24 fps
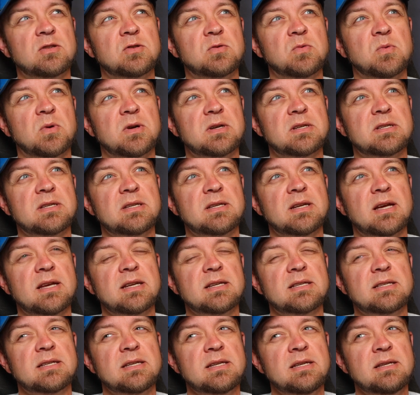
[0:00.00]

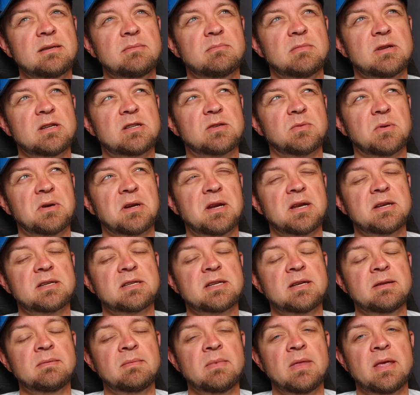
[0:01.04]
2019, mid
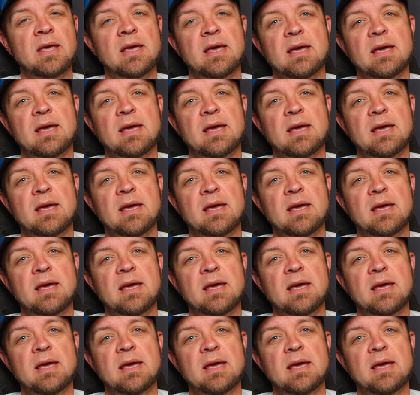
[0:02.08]
2019,